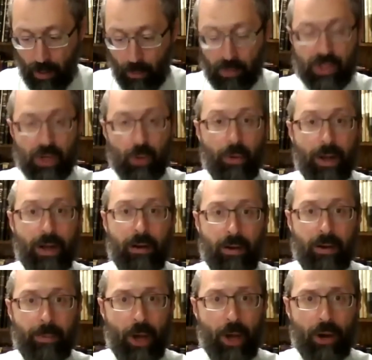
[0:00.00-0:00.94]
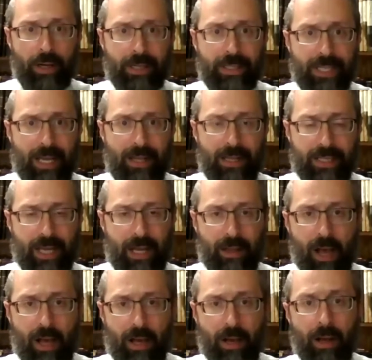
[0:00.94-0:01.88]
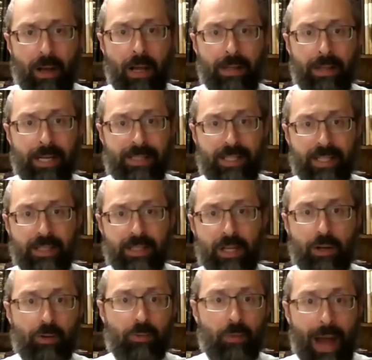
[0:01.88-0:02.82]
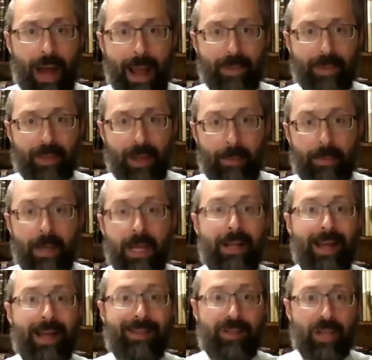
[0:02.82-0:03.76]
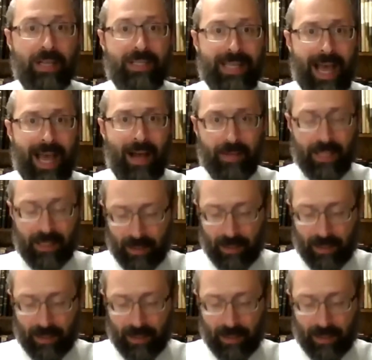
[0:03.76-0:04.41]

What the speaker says: So where did Rabbi Yochanan say this halacha that since you can ripen them, it does count as